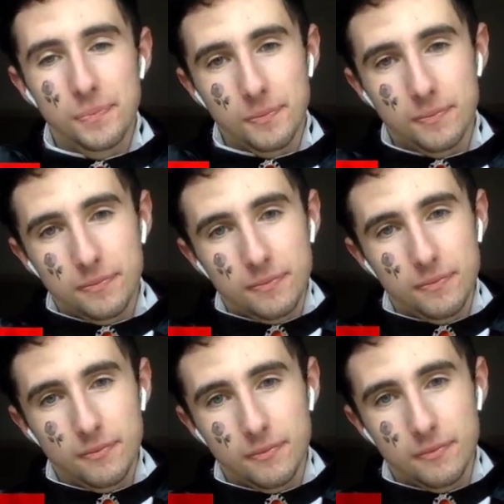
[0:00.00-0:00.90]

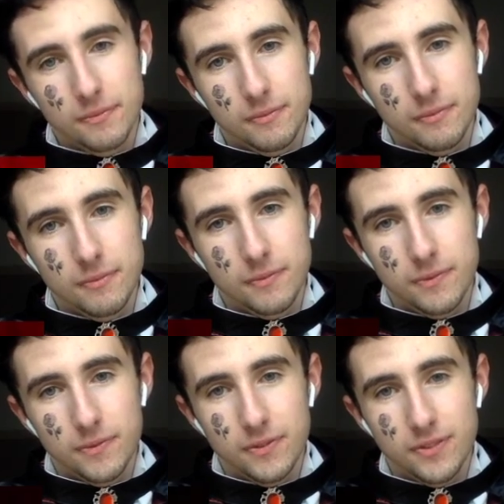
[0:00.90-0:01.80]

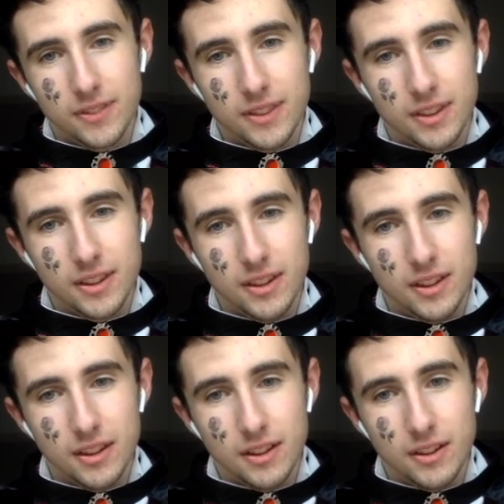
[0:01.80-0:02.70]

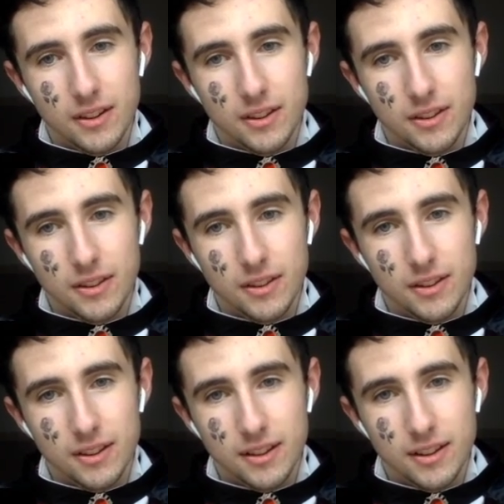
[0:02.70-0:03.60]

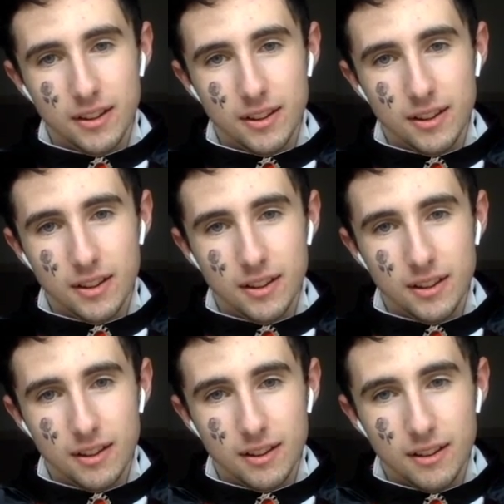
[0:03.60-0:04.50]
(no one is talking)